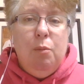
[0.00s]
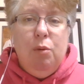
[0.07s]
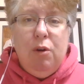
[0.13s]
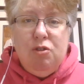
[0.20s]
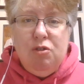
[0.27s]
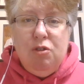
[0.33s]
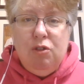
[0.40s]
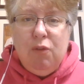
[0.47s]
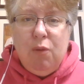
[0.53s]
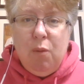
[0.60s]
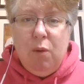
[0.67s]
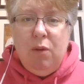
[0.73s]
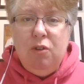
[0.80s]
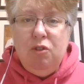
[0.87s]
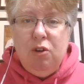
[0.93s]
parishioners
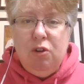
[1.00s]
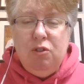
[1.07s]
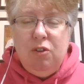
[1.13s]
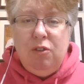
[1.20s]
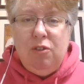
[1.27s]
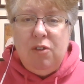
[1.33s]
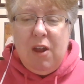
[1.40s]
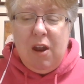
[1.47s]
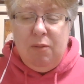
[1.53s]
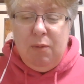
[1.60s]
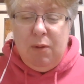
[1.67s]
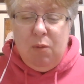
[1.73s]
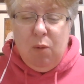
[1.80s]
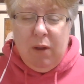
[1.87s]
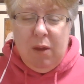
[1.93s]
from one of the churches that
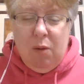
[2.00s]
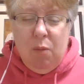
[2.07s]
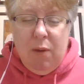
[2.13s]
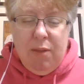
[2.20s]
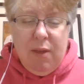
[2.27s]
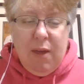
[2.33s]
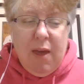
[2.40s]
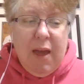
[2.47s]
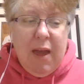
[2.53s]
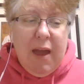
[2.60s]
I've been working with.